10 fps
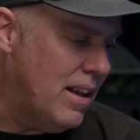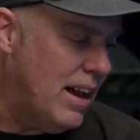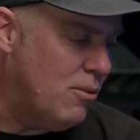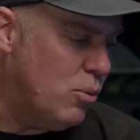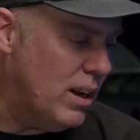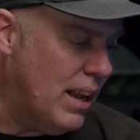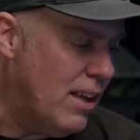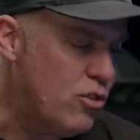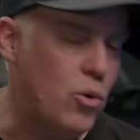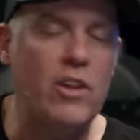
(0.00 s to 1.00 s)
I have one
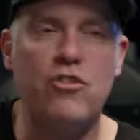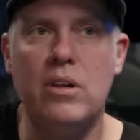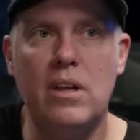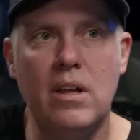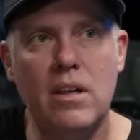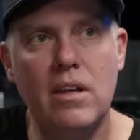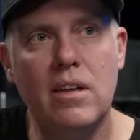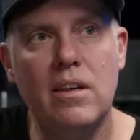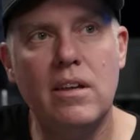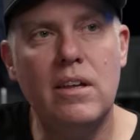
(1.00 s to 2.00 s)
last question.
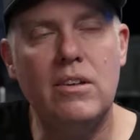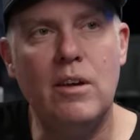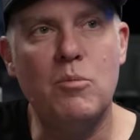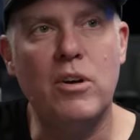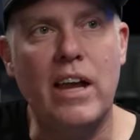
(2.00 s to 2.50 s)
Do you have more